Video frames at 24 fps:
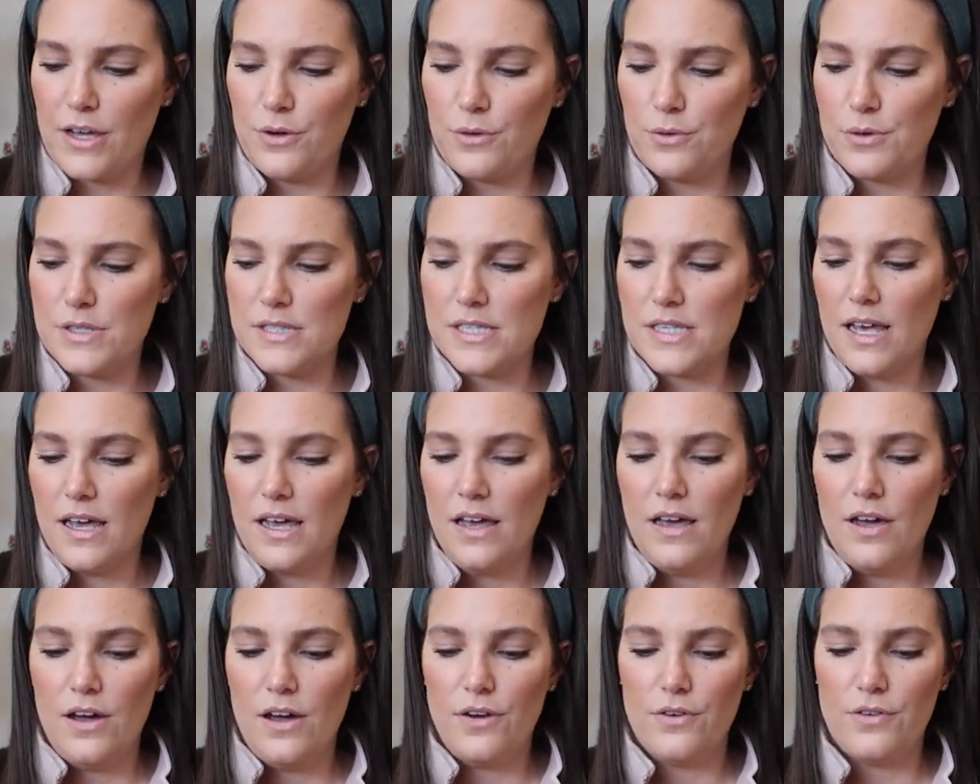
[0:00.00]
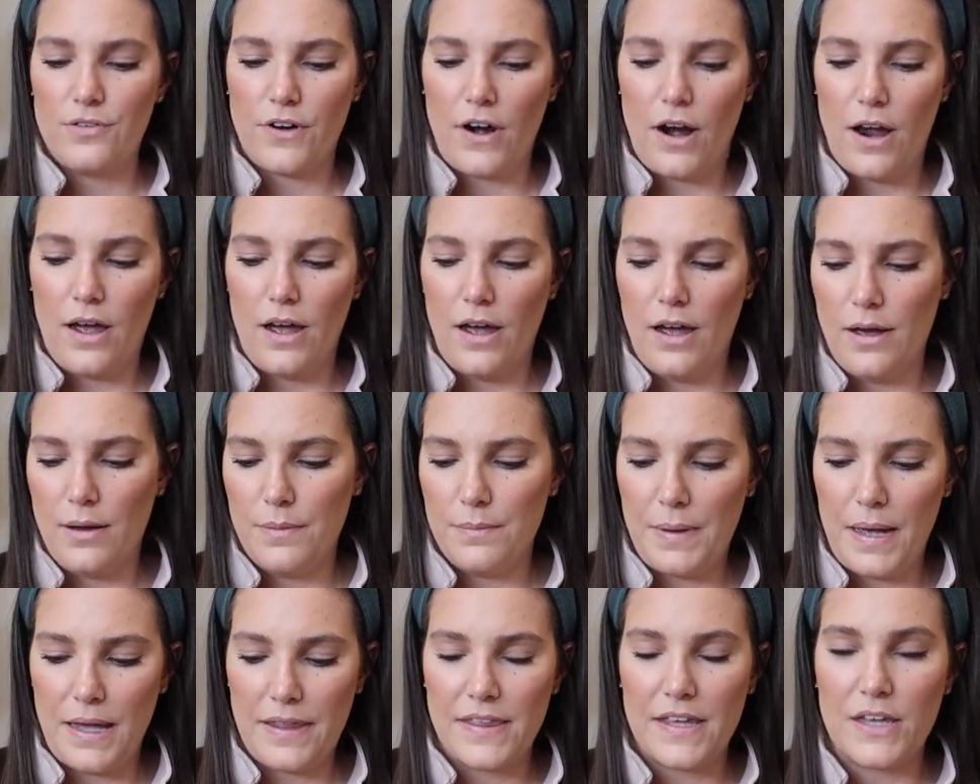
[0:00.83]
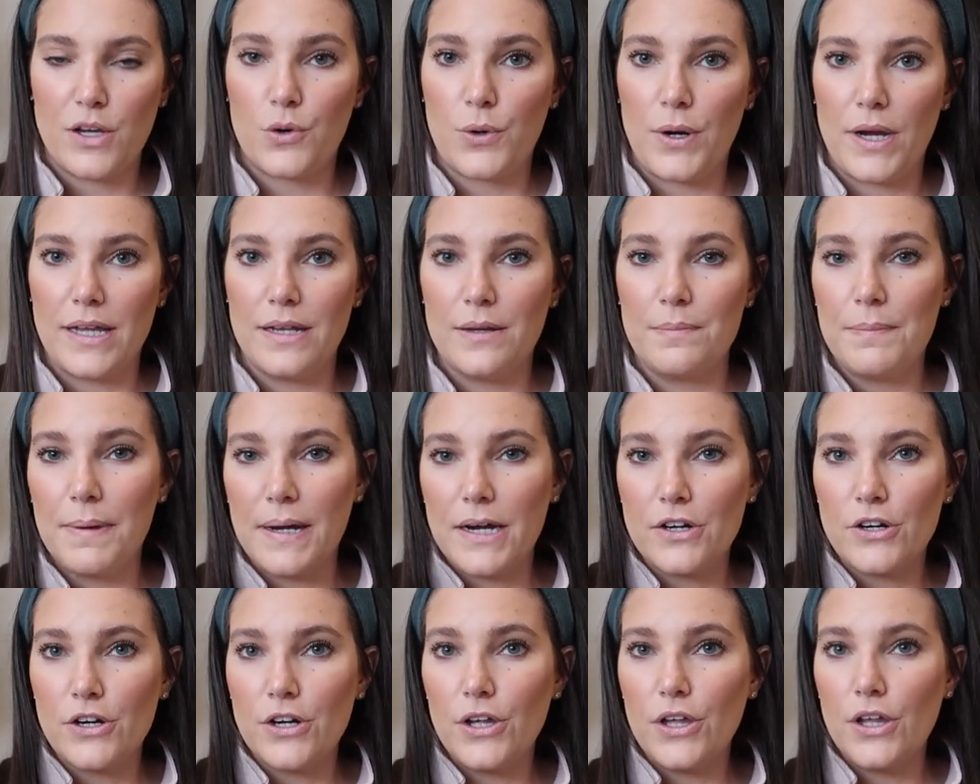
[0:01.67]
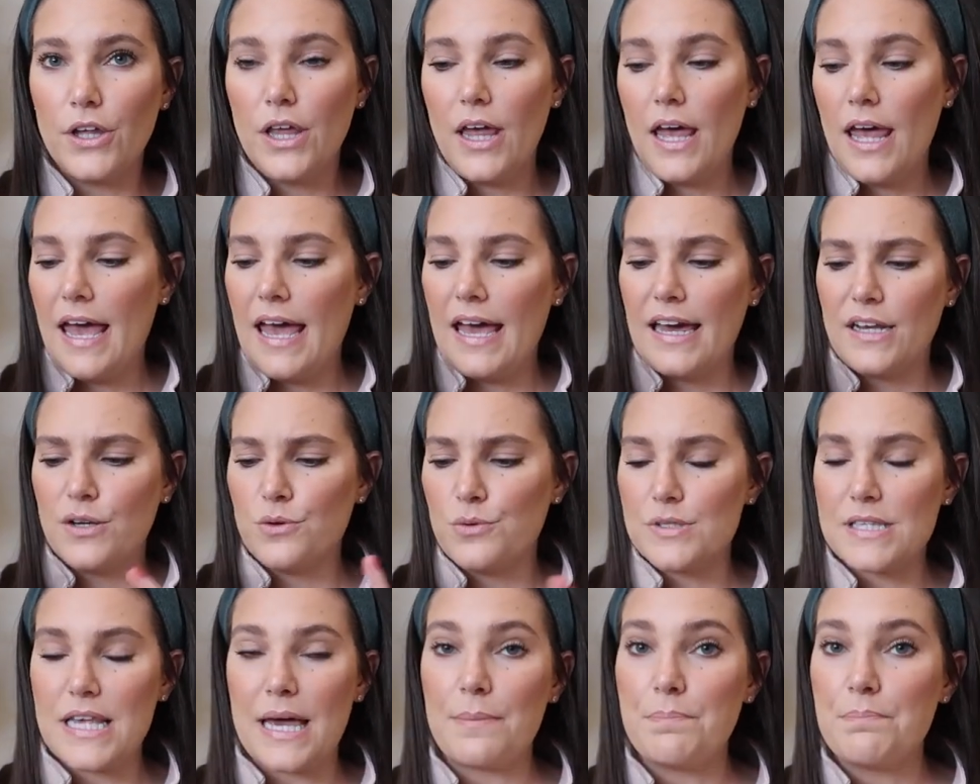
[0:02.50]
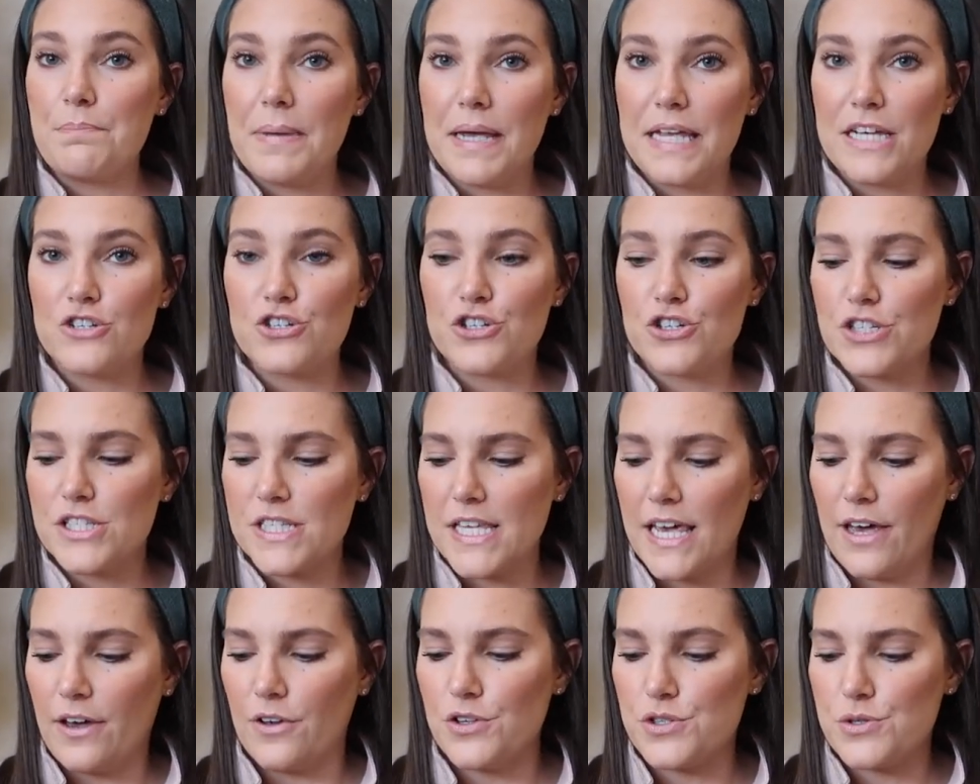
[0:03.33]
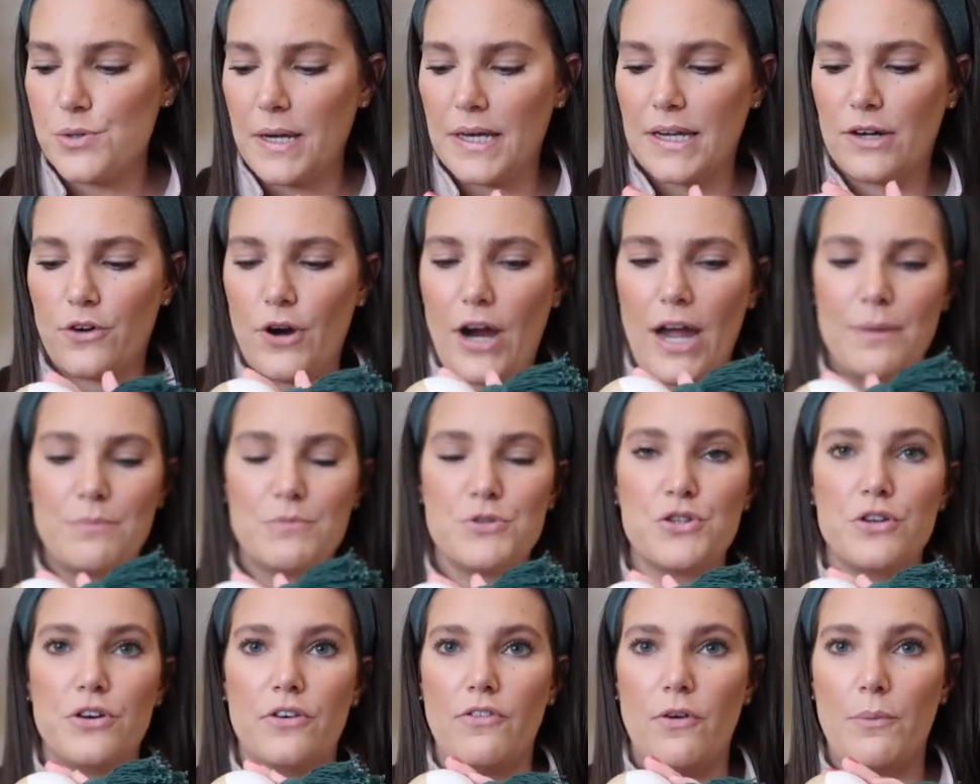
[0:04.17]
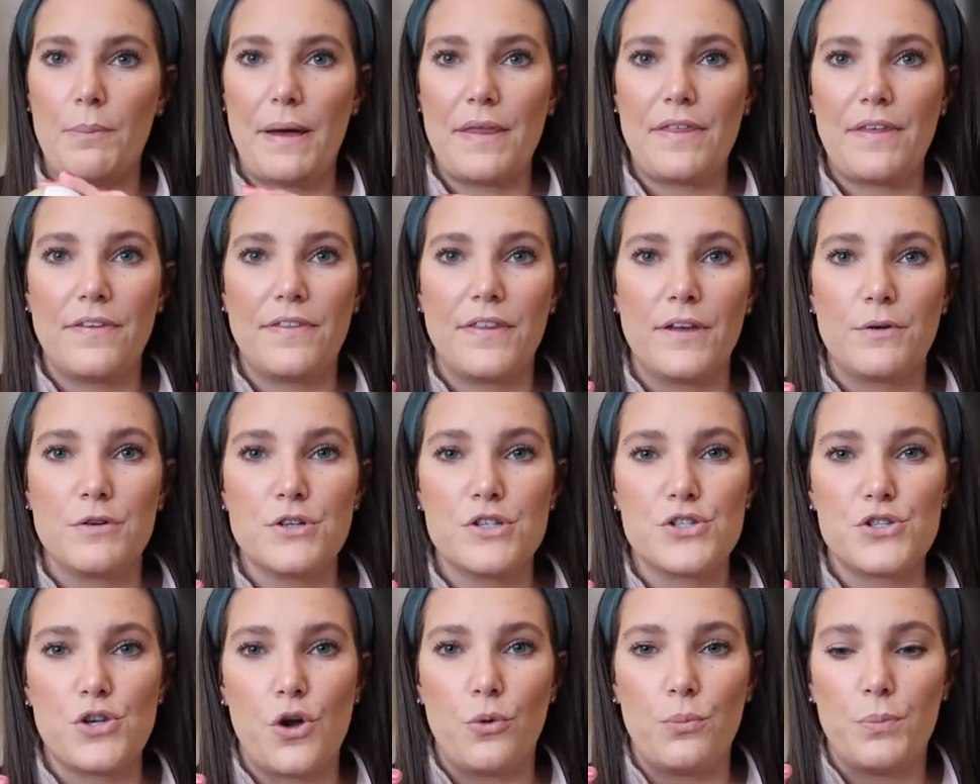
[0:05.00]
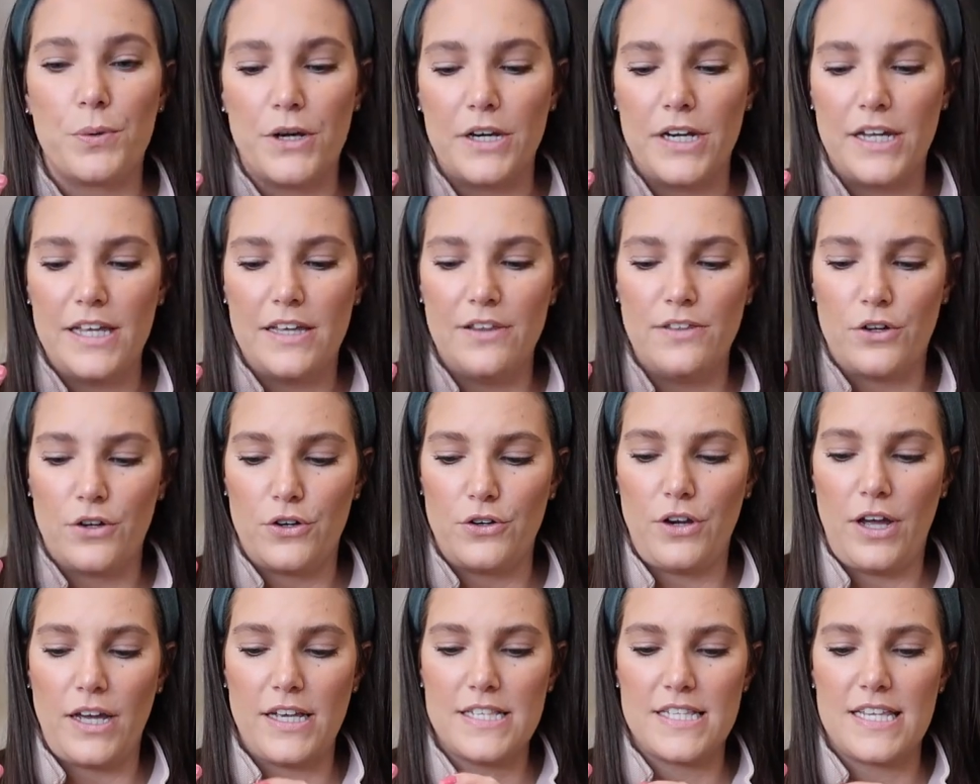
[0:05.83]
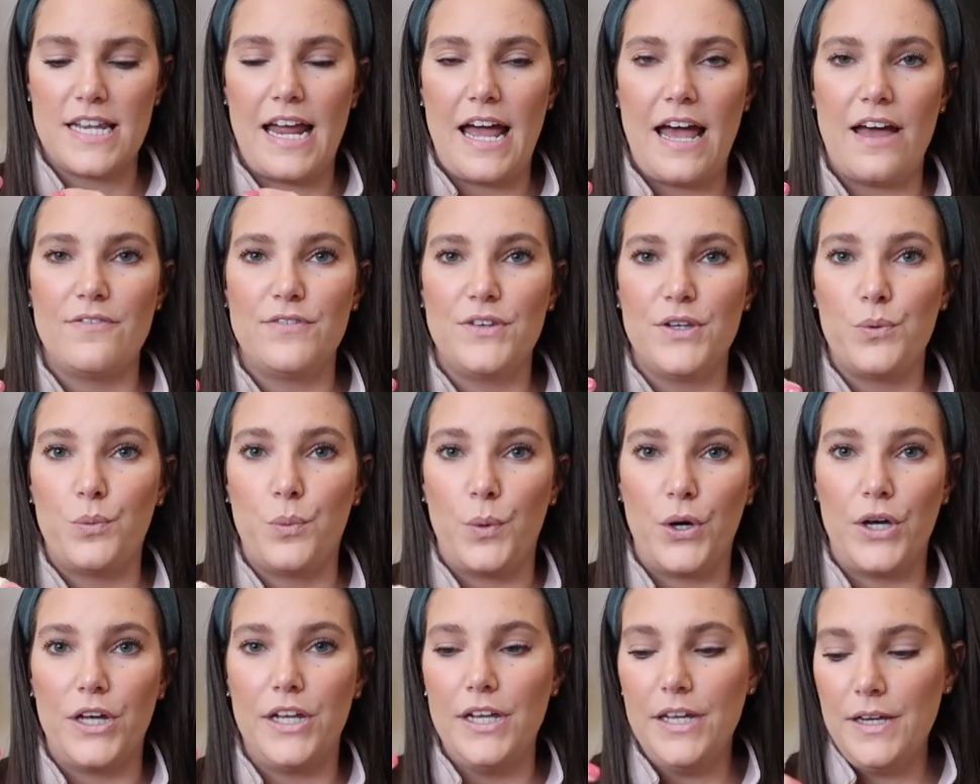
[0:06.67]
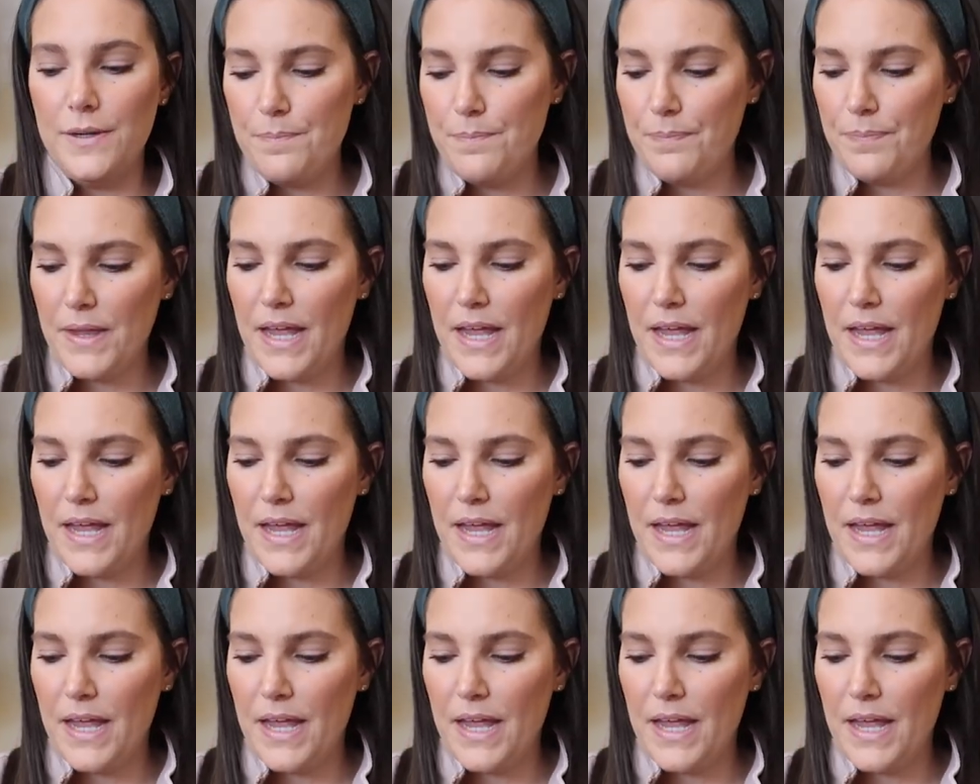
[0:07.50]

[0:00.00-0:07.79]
It was from, I think, Crate and Barrel, and it was on major sale. So I grabbed 2 of them. I thought they were so pretty and they're nice and heavy wood.